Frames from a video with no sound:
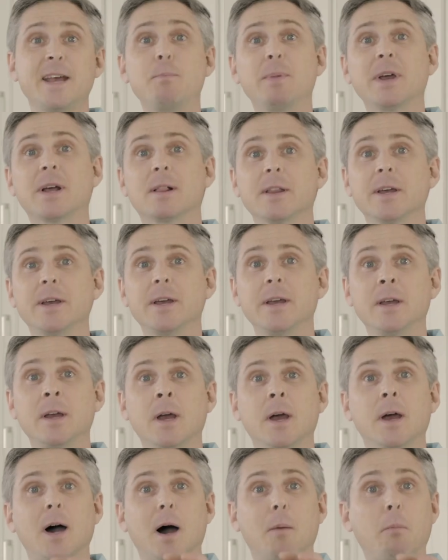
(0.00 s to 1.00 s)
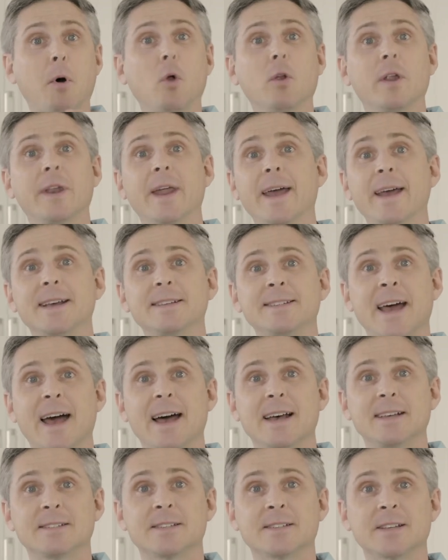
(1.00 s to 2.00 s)
Typically, a bolognese
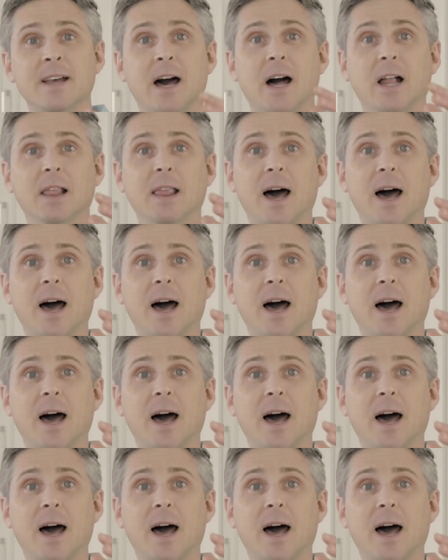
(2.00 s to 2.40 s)
has a